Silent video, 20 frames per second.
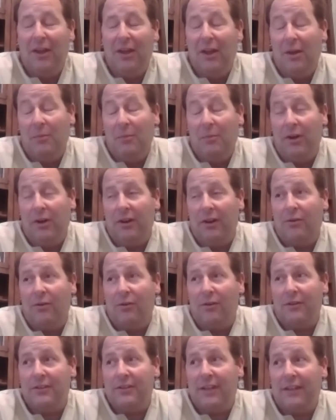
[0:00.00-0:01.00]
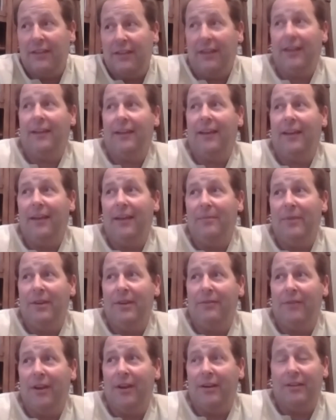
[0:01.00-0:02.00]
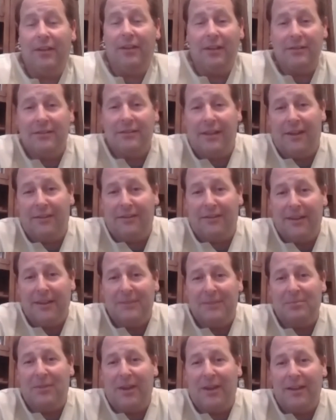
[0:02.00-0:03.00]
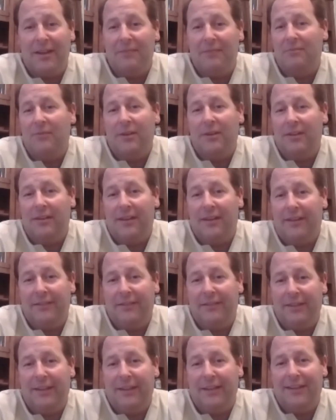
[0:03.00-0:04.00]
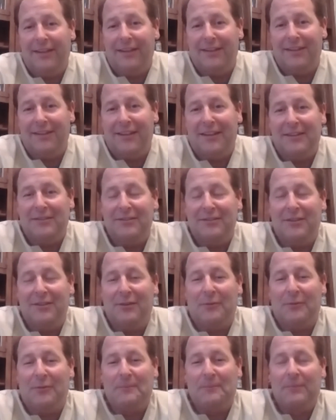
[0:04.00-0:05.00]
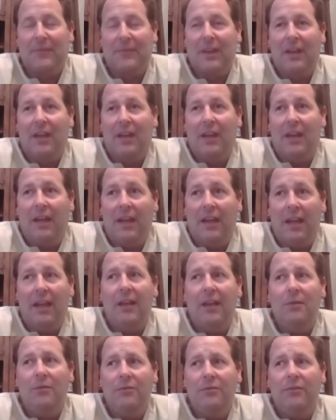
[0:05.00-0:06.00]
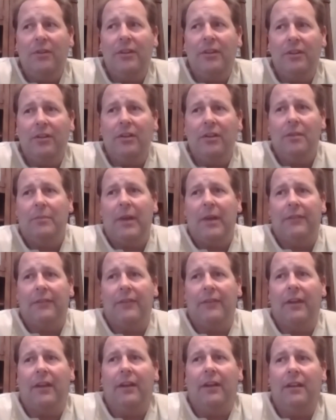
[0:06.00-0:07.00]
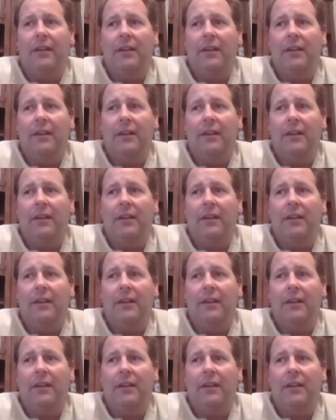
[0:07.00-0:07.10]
But of course, I think AB ran a touchdown the next play, and we didn't have to kick anything. So he was really good about that.